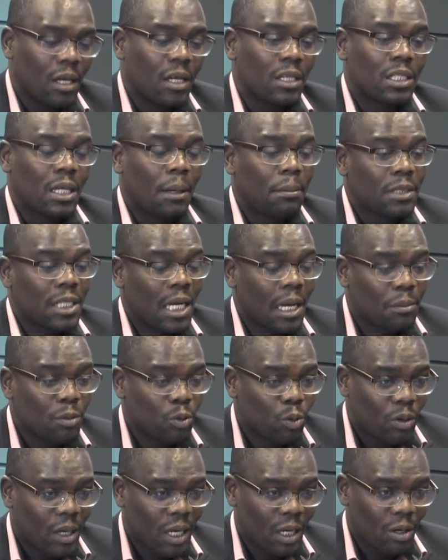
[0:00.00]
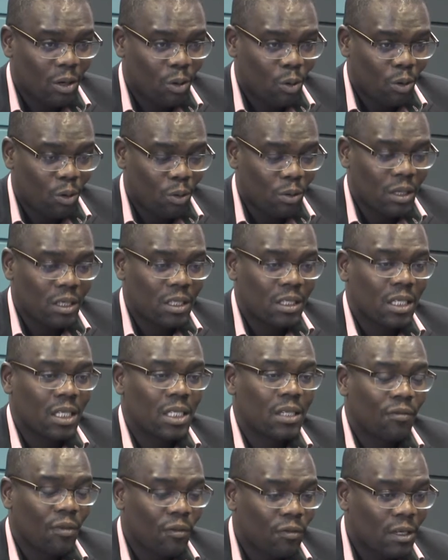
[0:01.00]
Sometimes you can only
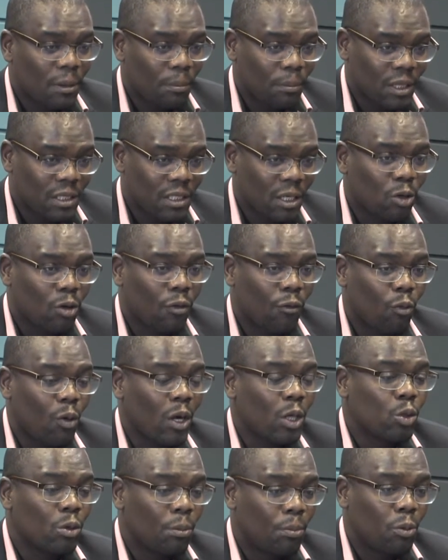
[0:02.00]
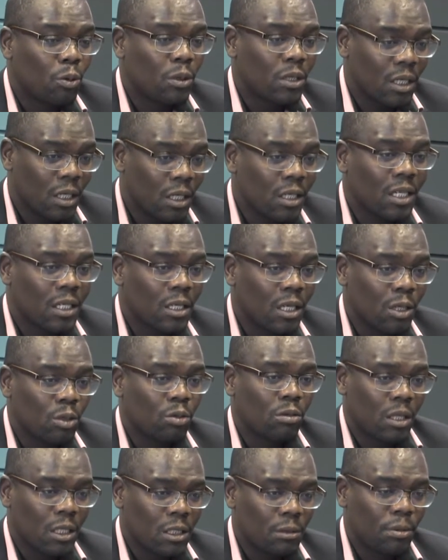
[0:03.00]
trace 50% of what you put
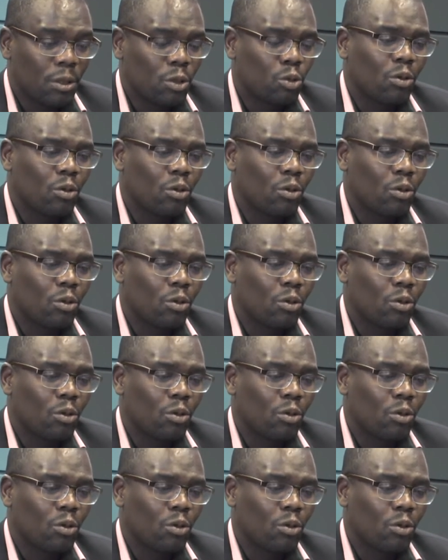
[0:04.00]
into the speech.